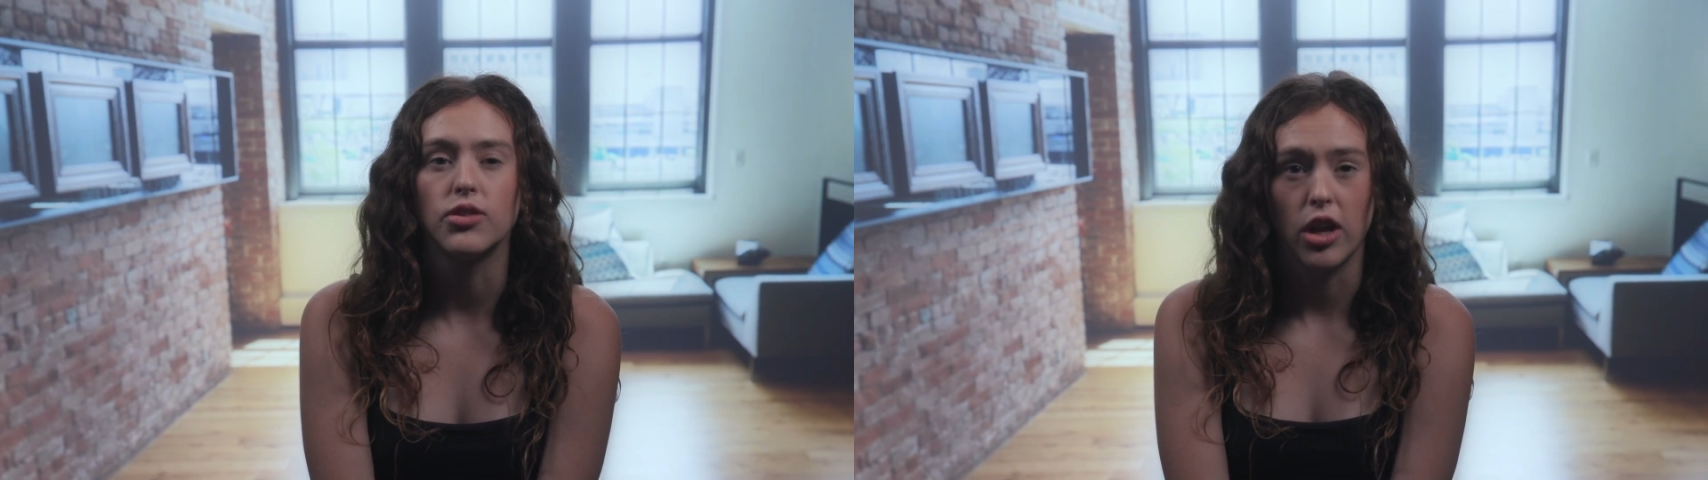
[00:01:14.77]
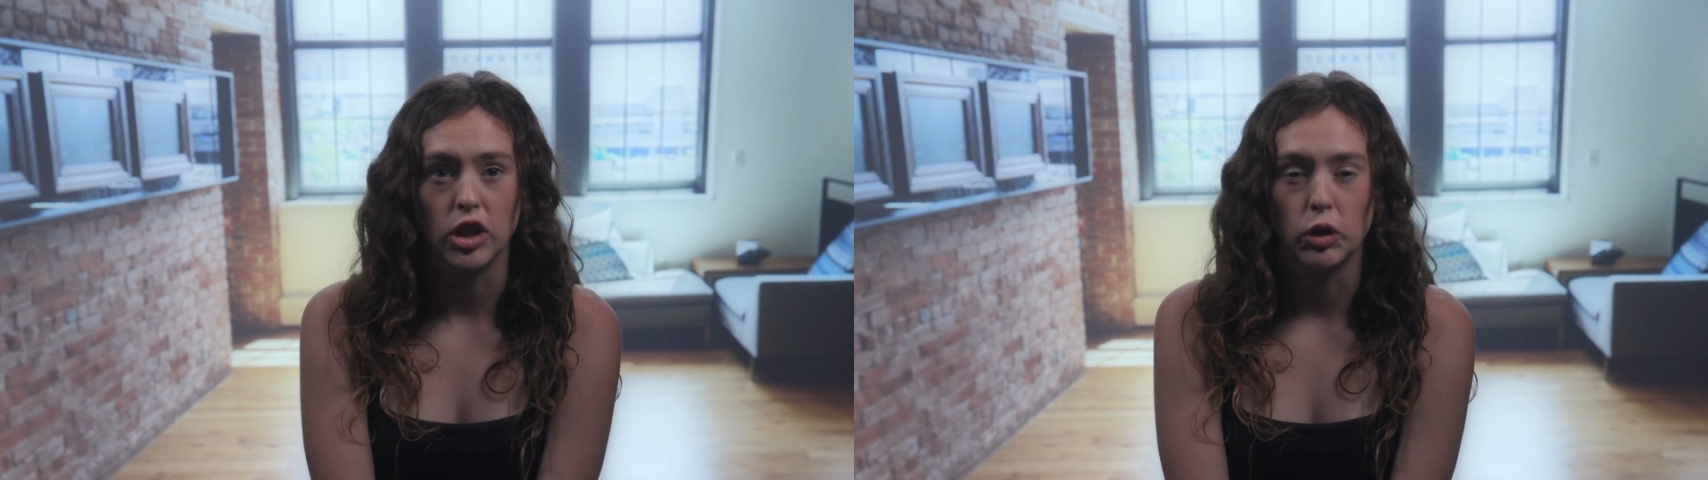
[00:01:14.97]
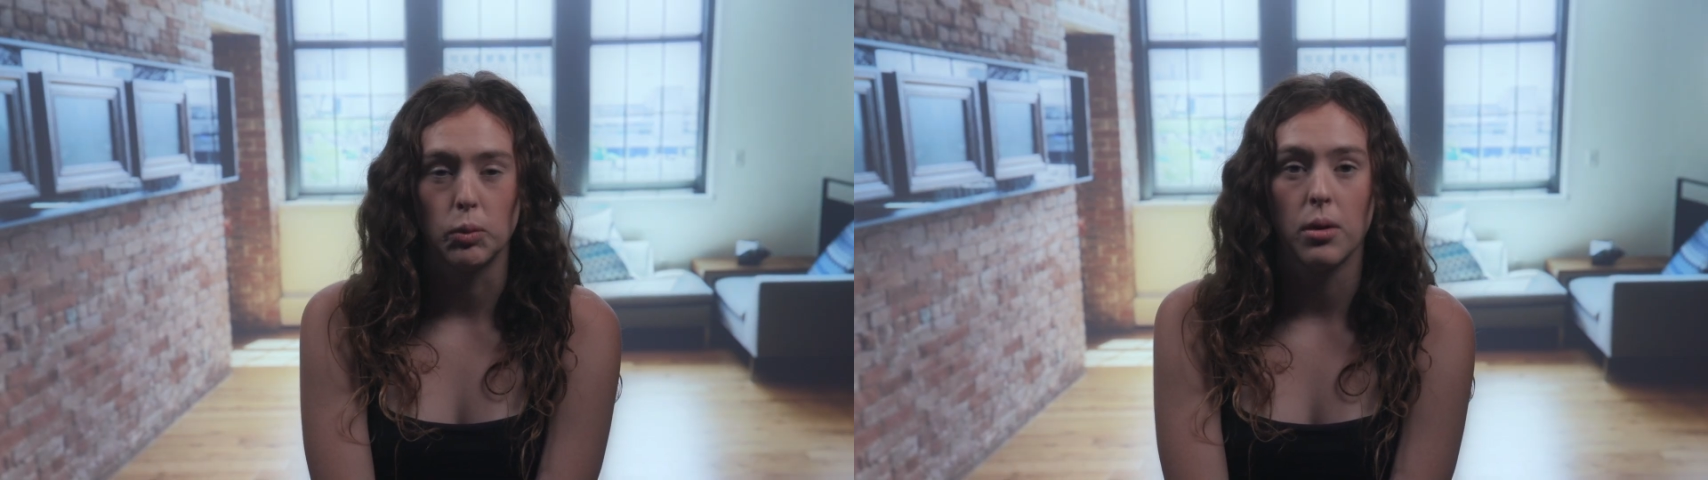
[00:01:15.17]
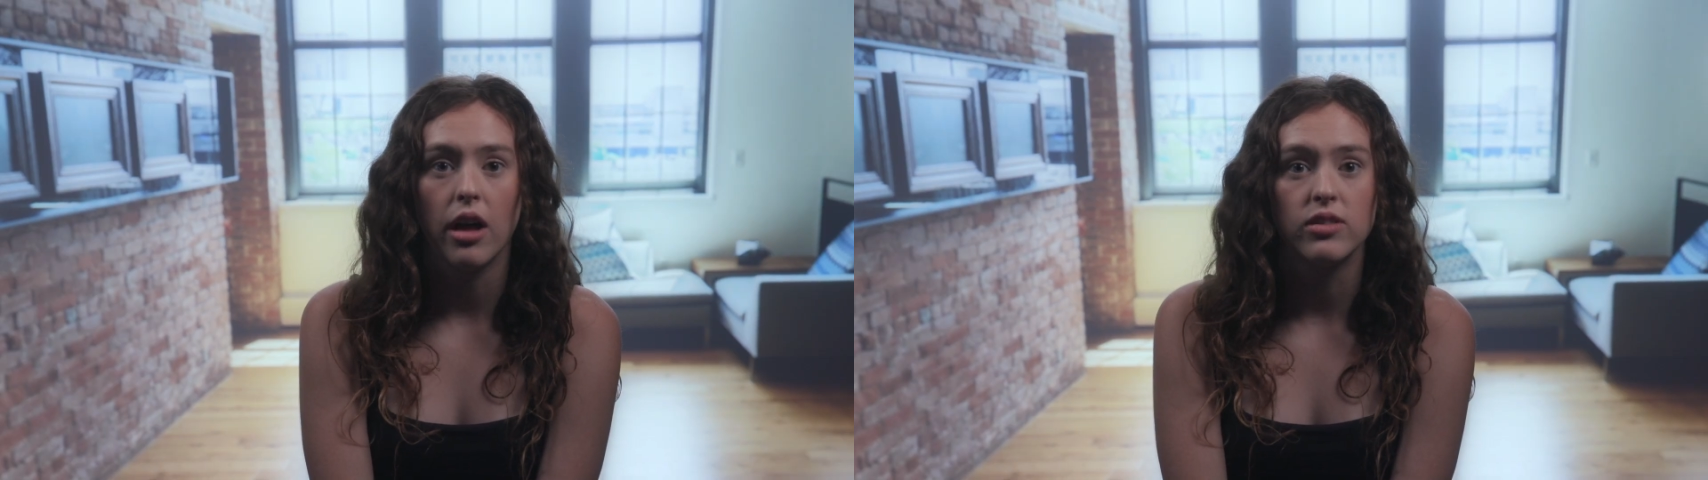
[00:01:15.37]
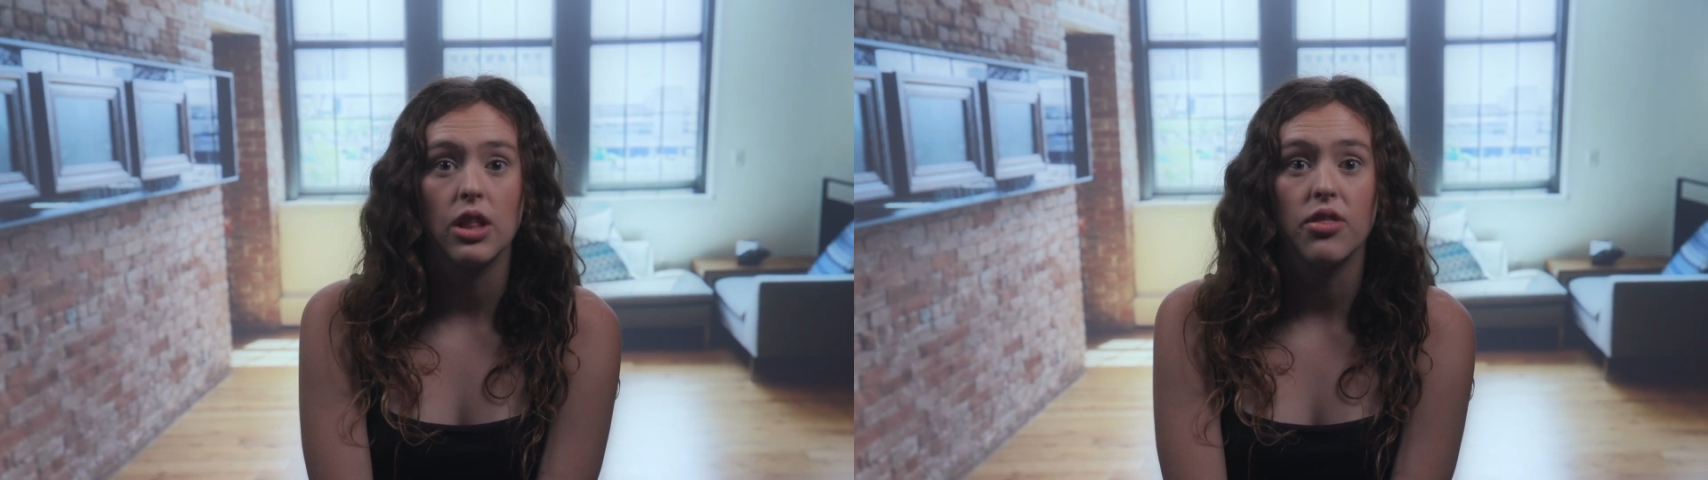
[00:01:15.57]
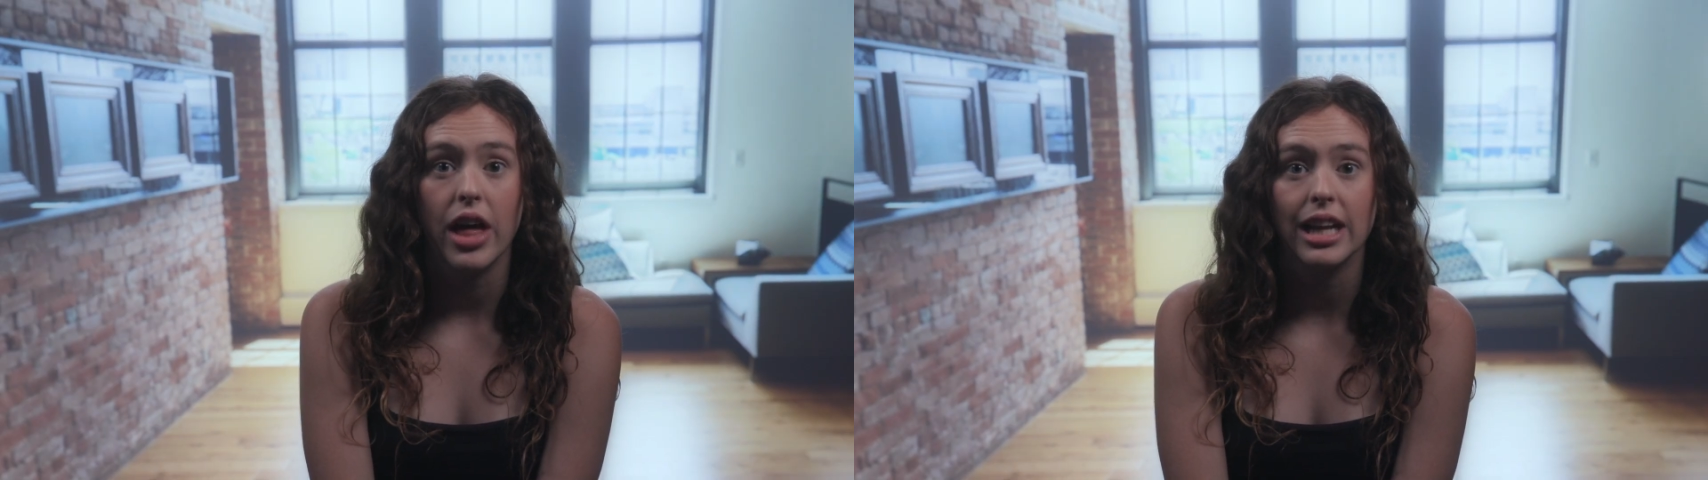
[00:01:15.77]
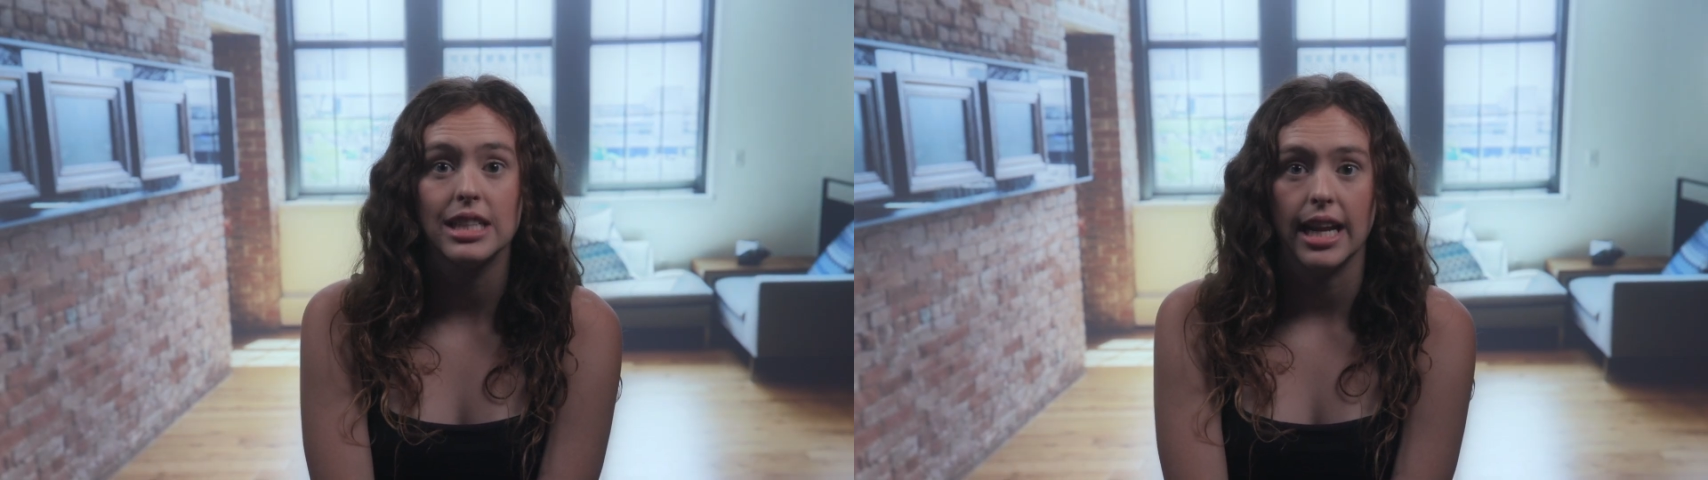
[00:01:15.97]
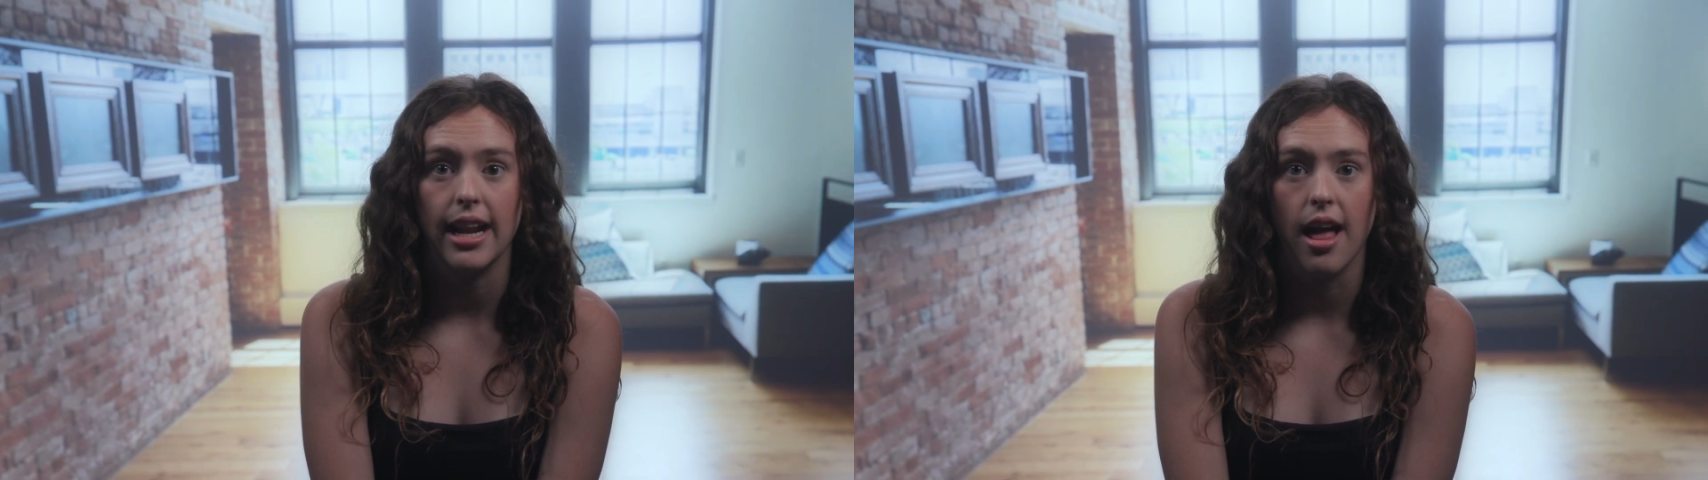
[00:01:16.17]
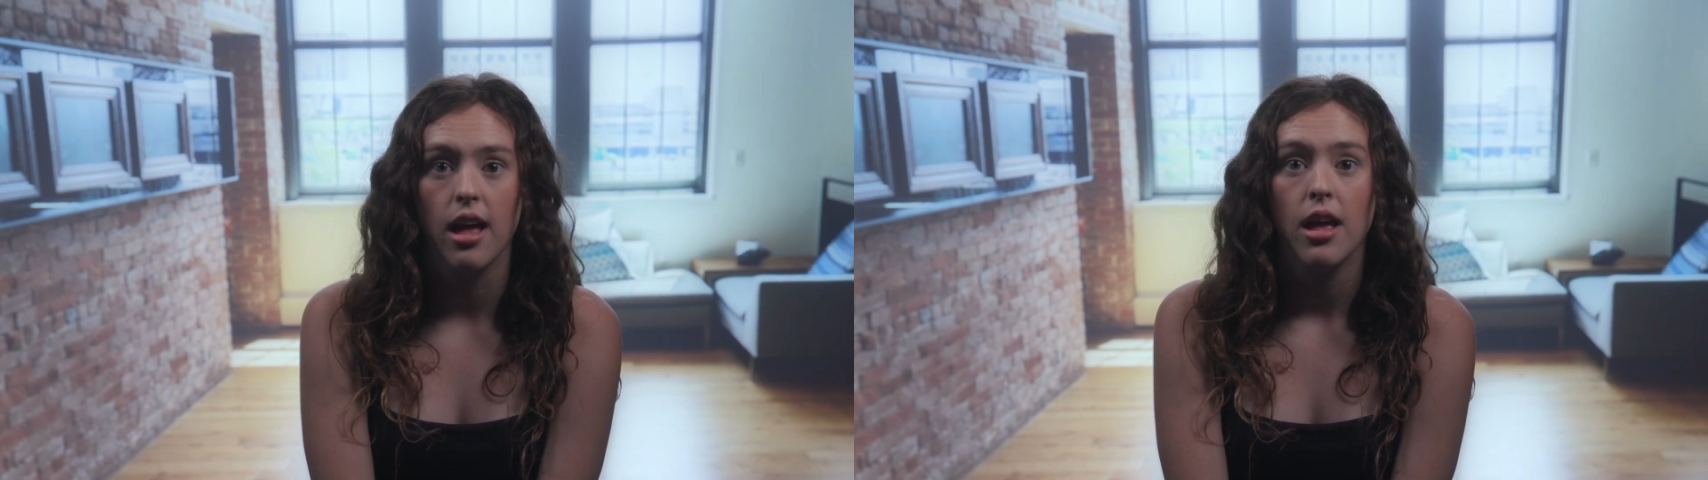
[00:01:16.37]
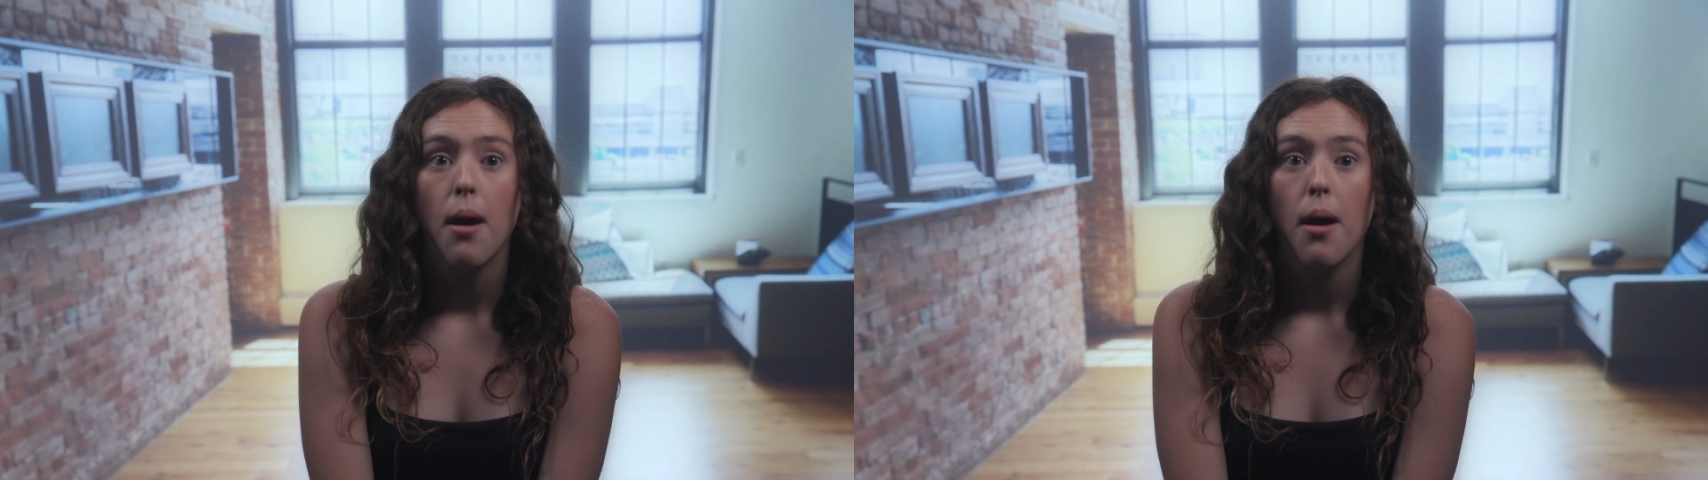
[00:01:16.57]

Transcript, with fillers: volume of synthetic data